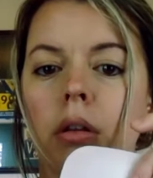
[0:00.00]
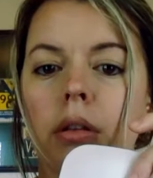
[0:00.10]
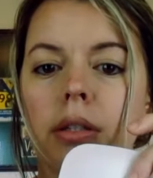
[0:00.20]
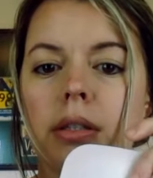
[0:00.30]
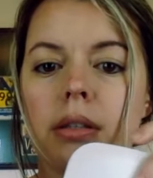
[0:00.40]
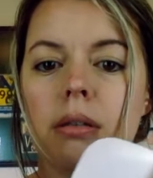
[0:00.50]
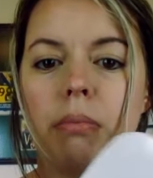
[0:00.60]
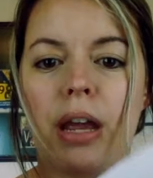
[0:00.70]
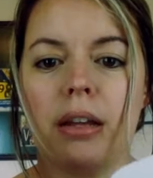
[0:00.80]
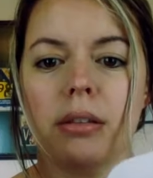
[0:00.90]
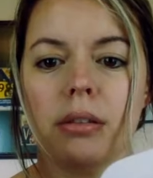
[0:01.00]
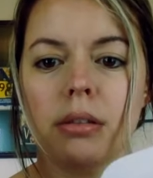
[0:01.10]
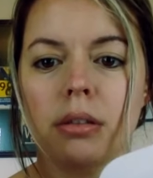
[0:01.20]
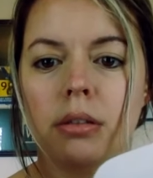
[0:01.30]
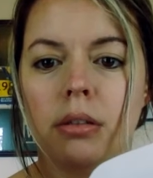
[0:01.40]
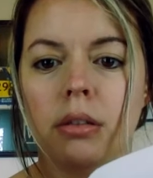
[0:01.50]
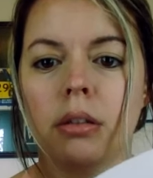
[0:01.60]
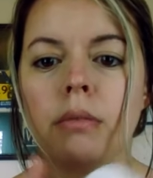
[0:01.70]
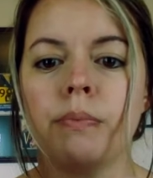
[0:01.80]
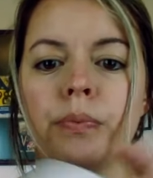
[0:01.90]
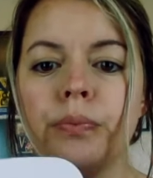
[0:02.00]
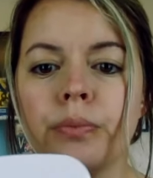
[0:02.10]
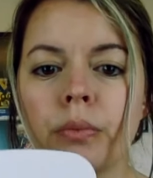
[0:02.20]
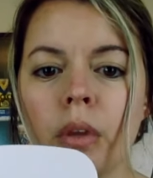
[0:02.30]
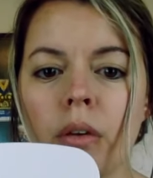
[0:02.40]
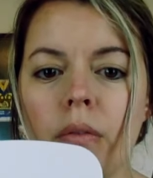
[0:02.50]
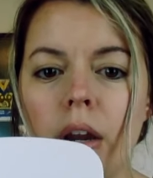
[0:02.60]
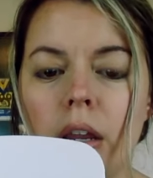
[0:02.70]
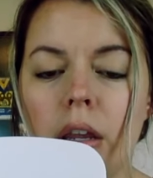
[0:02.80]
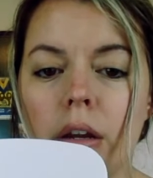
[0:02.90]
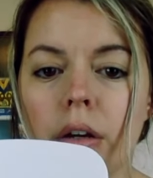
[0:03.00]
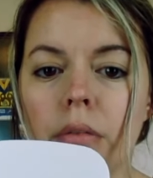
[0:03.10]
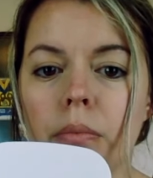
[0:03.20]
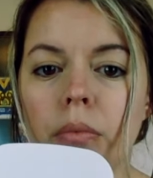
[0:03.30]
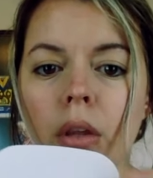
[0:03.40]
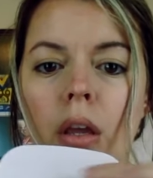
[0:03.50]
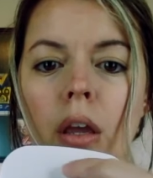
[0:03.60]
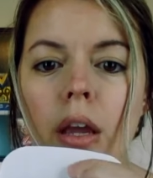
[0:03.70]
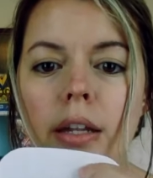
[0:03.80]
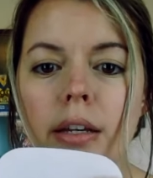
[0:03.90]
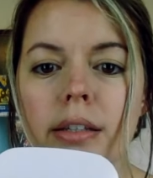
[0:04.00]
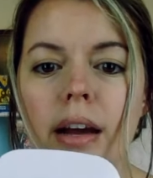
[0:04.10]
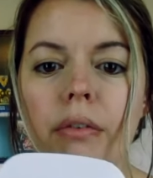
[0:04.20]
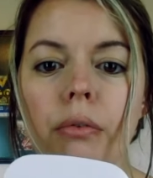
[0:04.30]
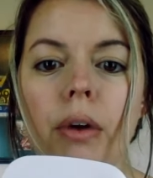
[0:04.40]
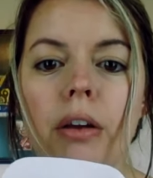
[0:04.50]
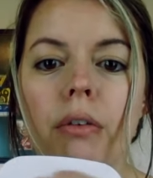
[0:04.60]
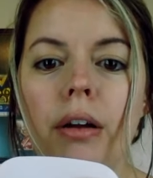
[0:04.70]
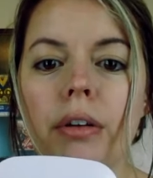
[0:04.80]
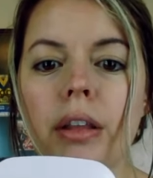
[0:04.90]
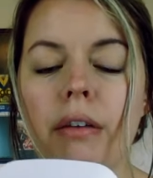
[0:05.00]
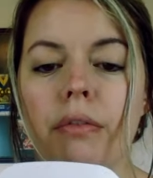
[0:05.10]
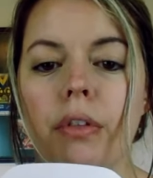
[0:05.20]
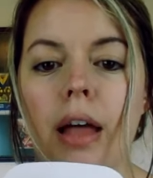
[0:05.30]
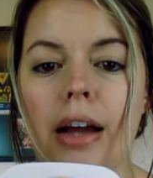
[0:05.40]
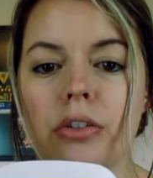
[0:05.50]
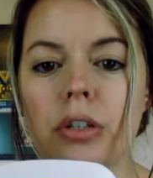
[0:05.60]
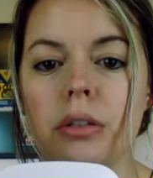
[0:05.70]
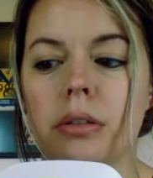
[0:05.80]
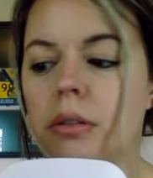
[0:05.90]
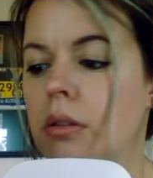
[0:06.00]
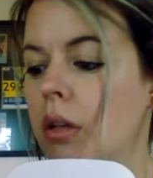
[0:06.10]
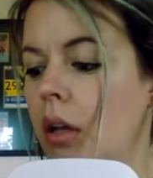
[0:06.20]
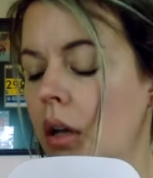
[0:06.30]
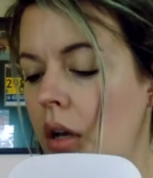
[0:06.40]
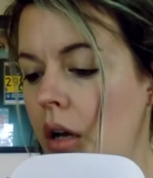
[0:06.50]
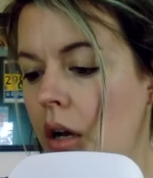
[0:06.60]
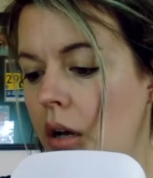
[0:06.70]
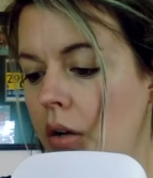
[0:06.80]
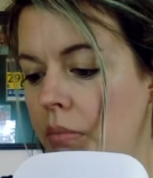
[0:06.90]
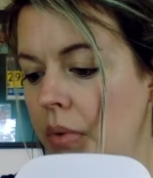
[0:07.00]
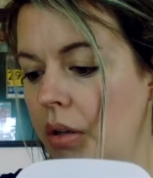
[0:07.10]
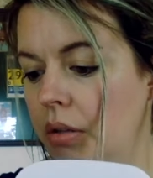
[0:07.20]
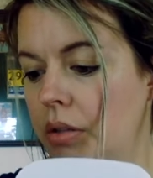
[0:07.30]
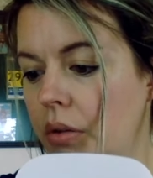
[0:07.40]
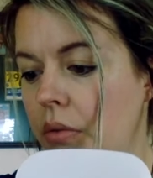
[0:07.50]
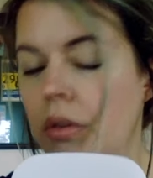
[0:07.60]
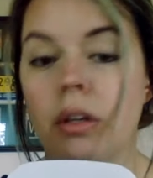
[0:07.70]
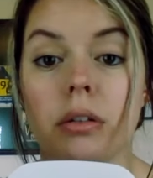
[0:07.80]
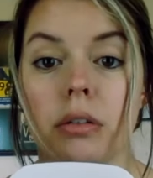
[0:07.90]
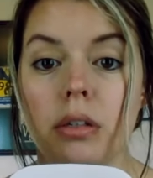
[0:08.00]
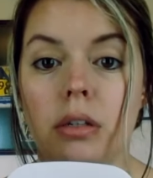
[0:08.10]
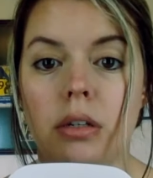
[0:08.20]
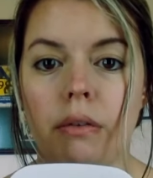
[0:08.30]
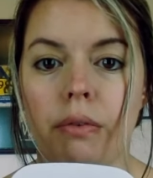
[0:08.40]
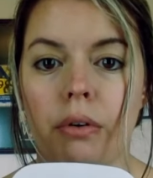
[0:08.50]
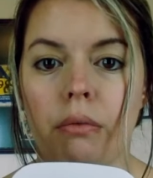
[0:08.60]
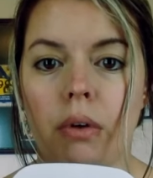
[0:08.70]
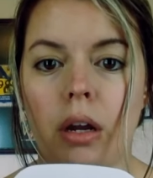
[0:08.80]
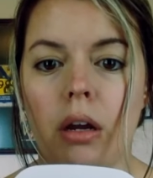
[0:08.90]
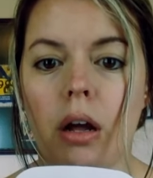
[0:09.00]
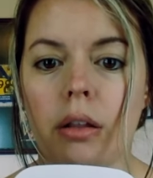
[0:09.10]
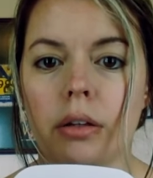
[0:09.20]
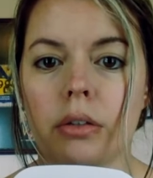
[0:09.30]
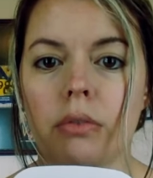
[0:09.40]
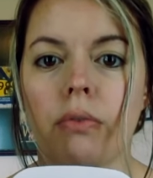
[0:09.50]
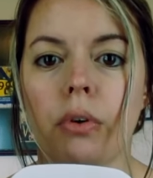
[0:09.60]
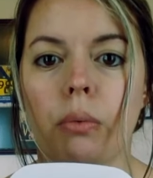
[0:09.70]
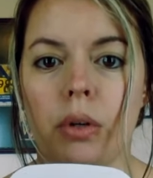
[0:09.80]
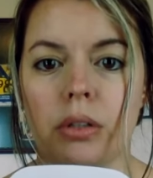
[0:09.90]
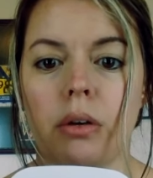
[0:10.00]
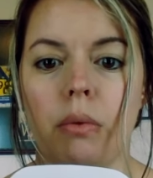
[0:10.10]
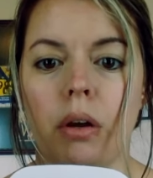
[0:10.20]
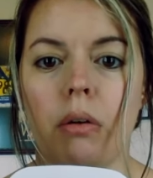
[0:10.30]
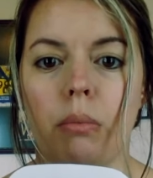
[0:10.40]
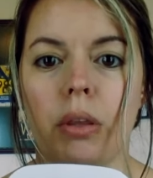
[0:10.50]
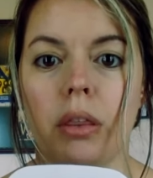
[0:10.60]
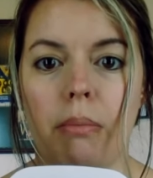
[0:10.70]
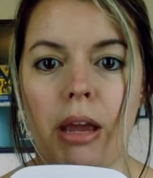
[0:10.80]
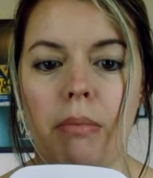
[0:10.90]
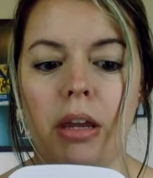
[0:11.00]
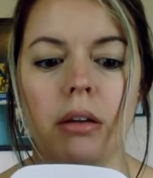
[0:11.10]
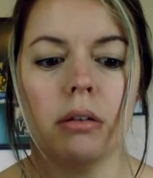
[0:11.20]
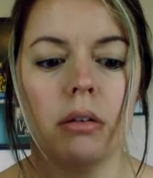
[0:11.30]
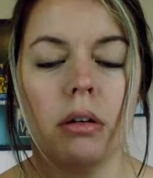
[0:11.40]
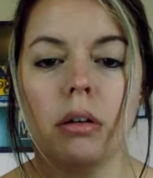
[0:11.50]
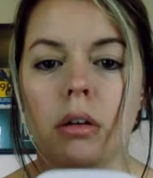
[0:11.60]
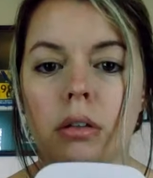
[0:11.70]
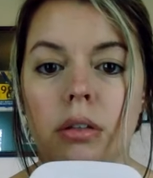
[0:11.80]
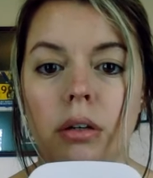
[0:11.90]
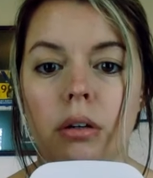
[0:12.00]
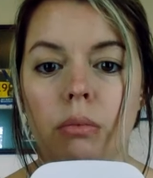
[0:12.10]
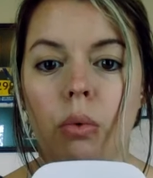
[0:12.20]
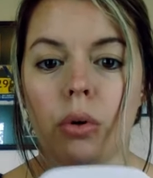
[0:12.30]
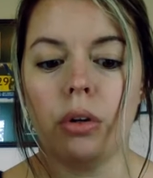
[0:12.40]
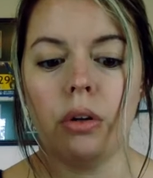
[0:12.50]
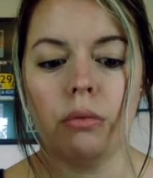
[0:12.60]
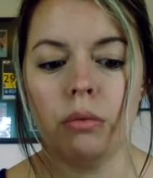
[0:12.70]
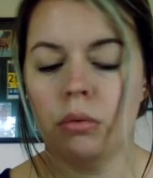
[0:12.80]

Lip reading: This is the base right here. It does have a ring around it that flashes. So there's different ring colors for what's going on with the baby to warn you.